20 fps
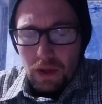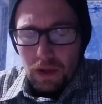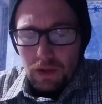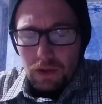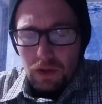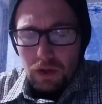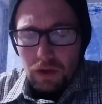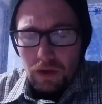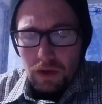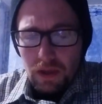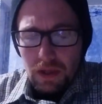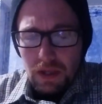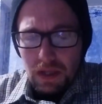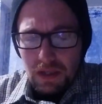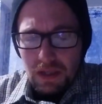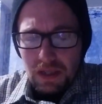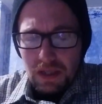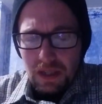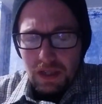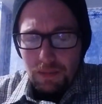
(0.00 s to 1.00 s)
During
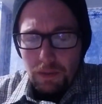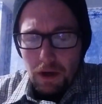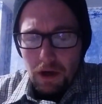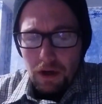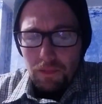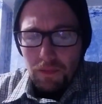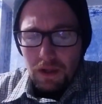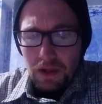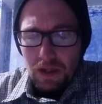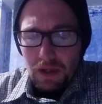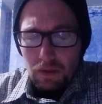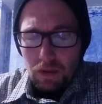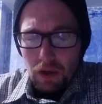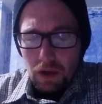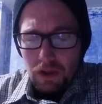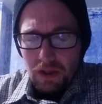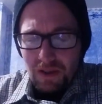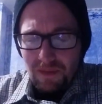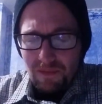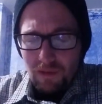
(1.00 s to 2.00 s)
these experiments, he would
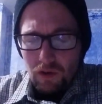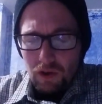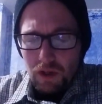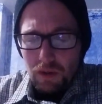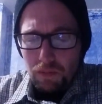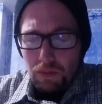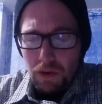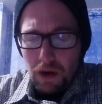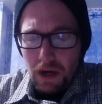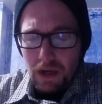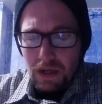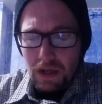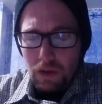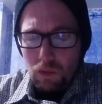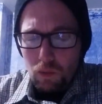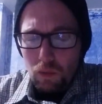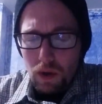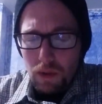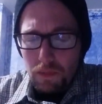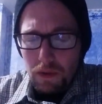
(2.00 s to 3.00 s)
also force
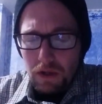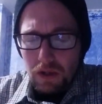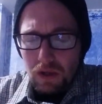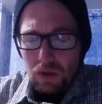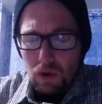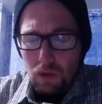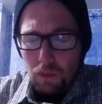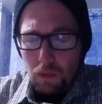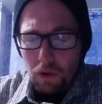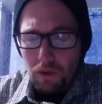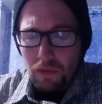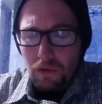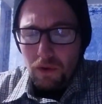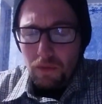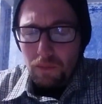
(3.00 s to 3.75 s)
pregnant women to abort their